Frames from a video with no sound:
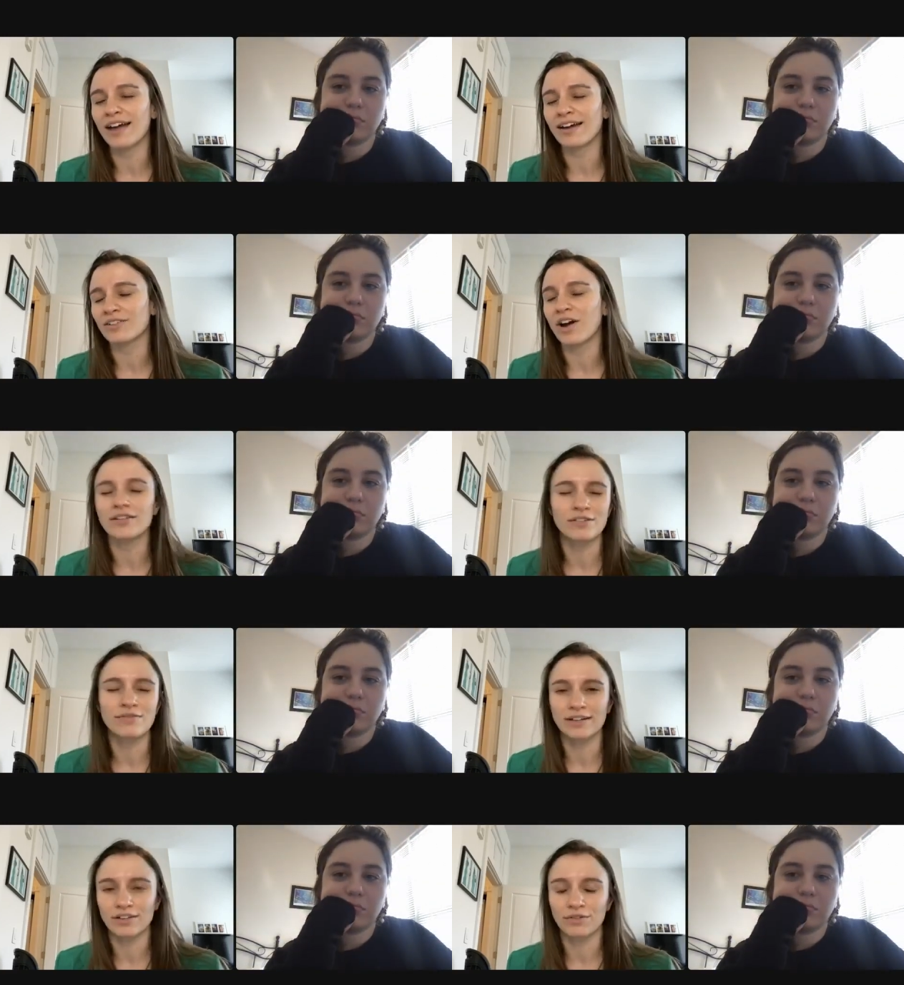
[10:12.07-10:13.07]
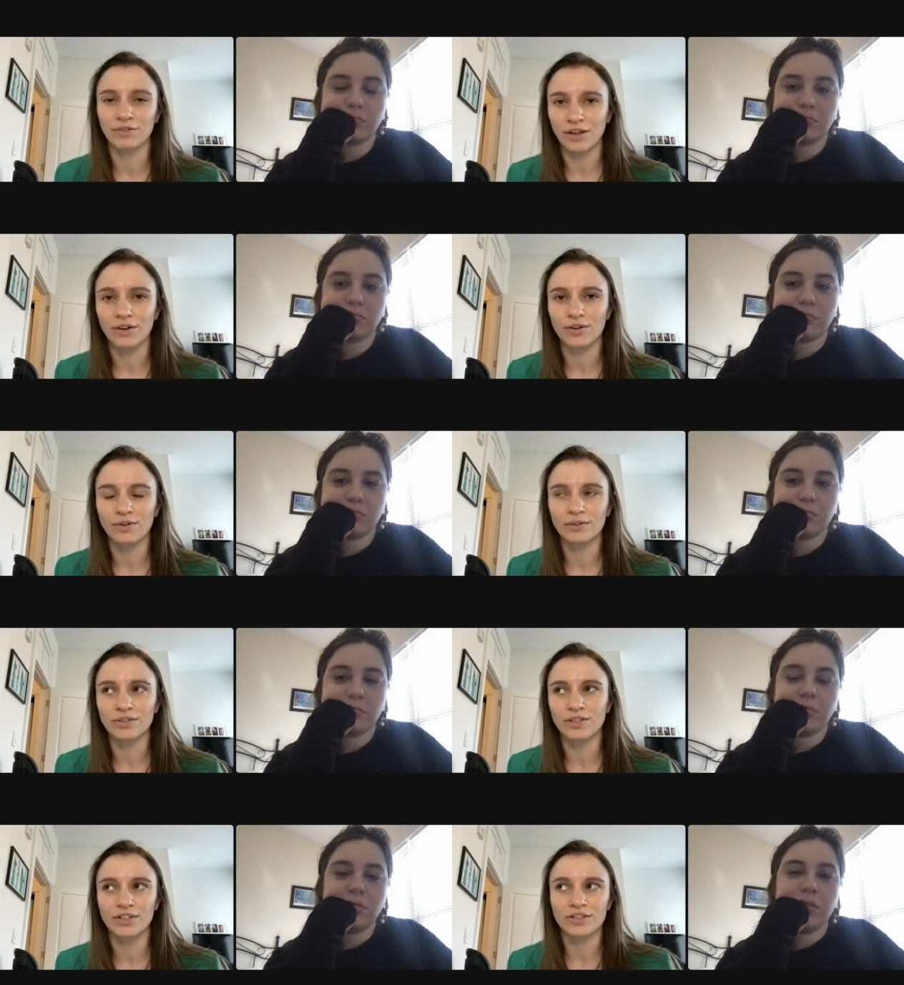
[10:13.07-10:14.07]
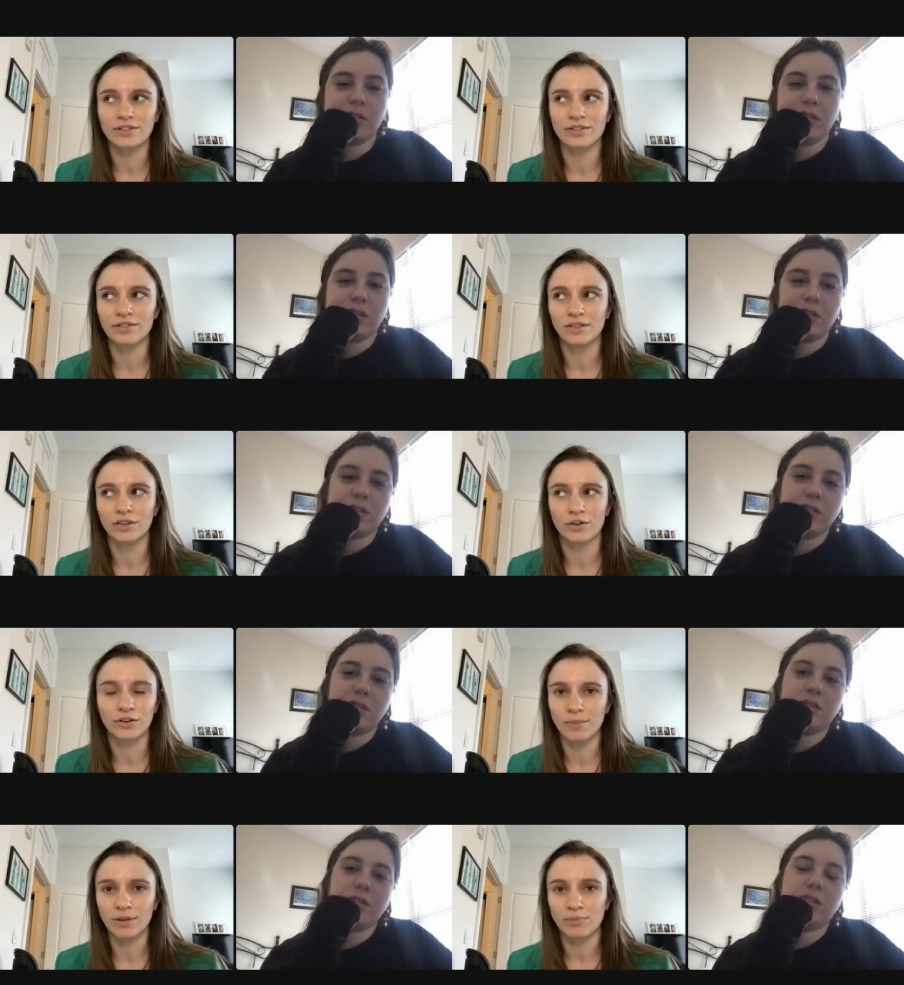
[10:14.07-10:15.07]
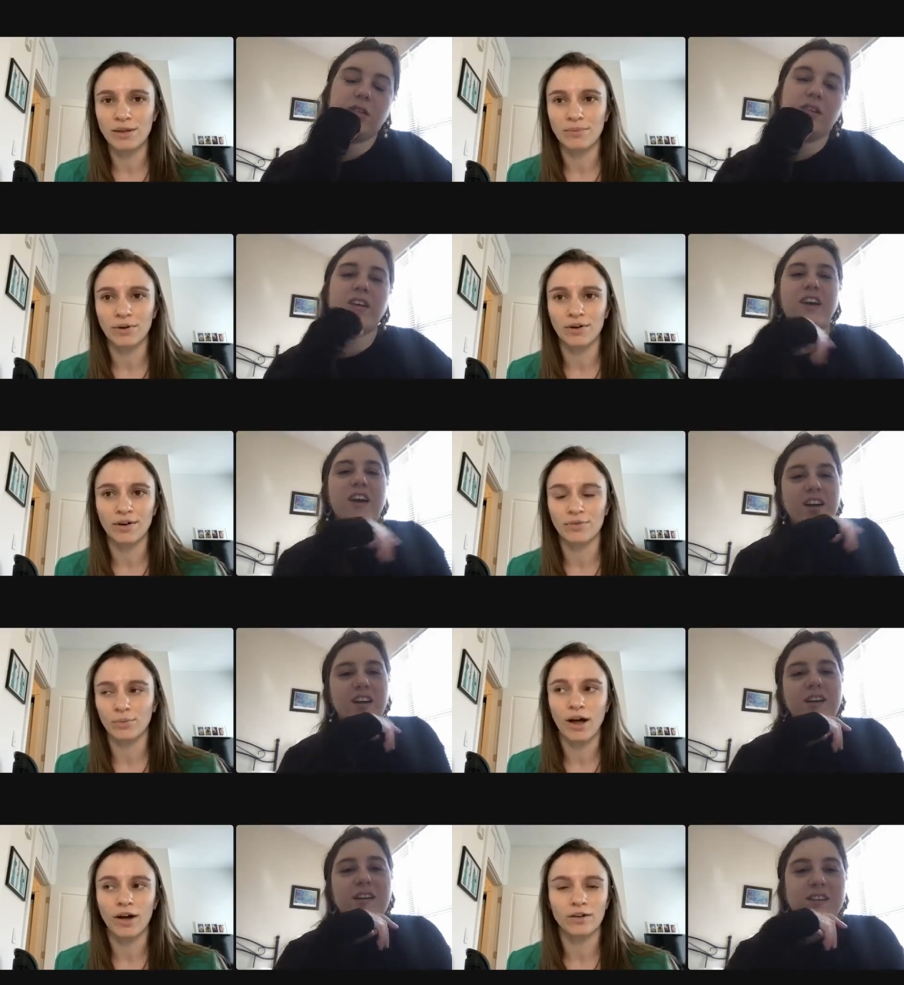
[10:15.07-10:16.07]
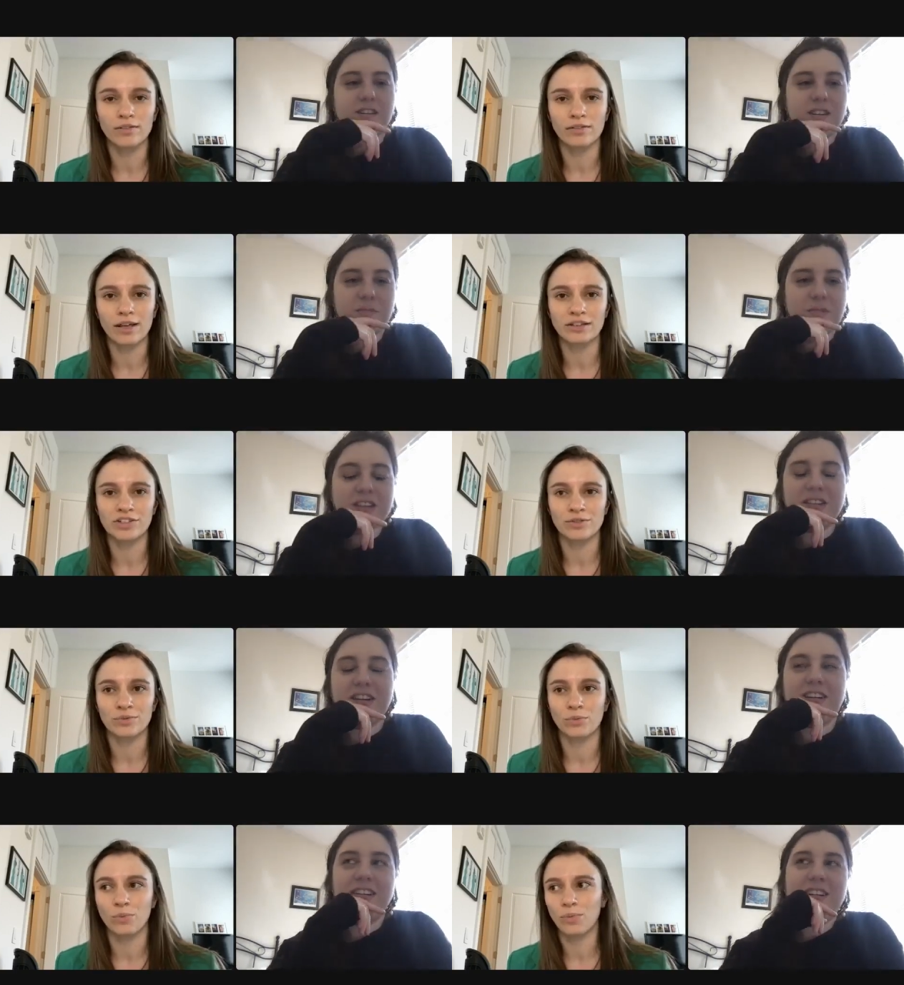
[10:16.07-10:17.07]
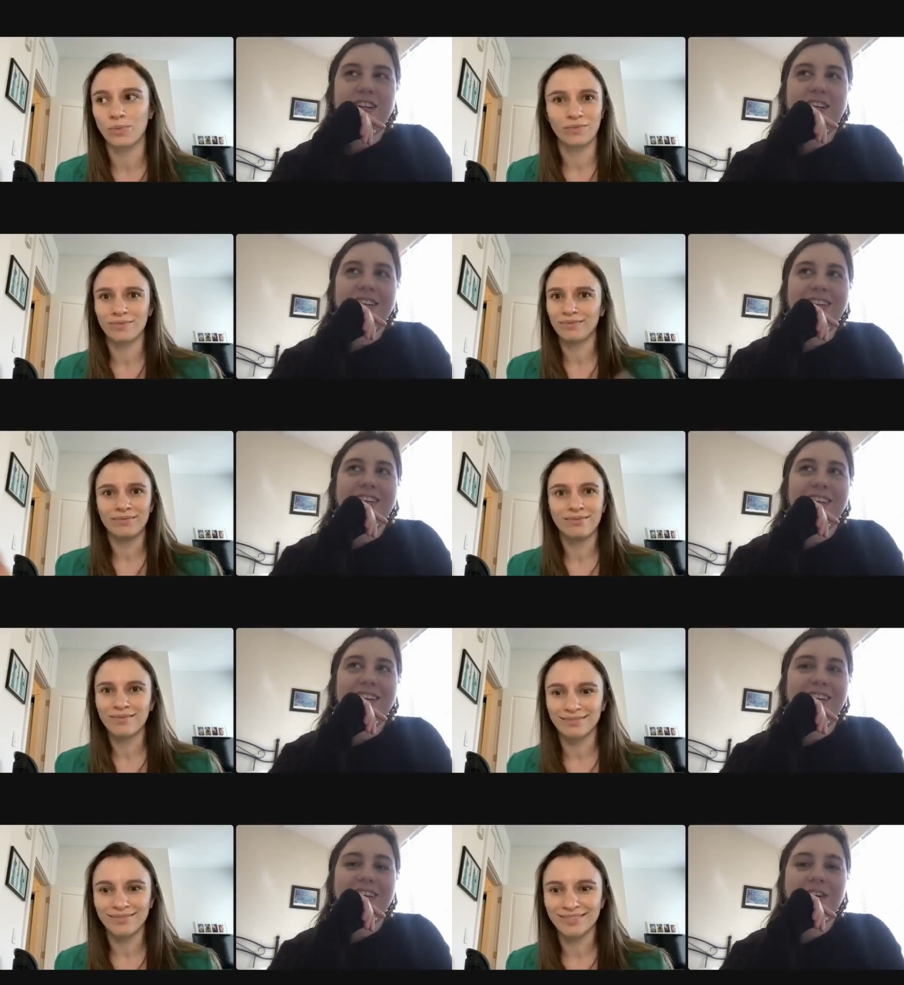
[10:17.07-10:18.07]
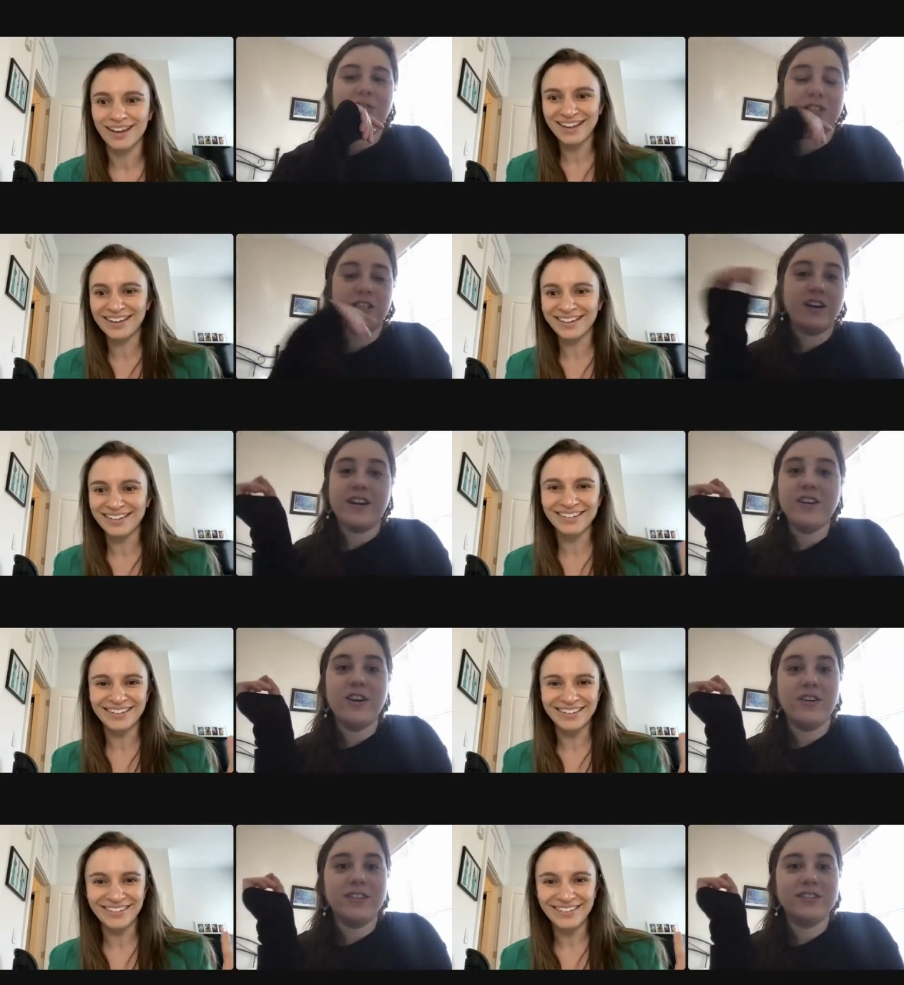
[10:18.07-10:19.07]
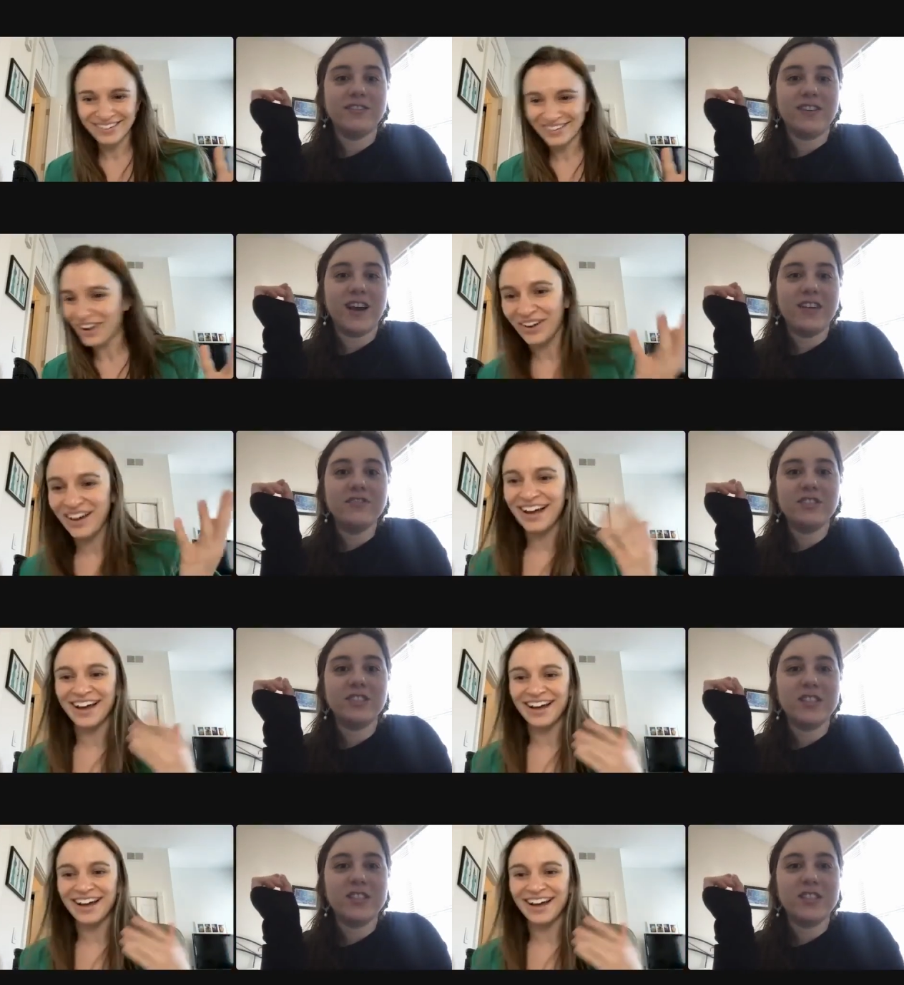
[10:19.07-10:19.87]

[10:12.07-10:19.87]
Speaker 1: and cost effective for you to just learn from other people as well. Amanda,
Speaker 2: Oh, sorry. No, this is. I was just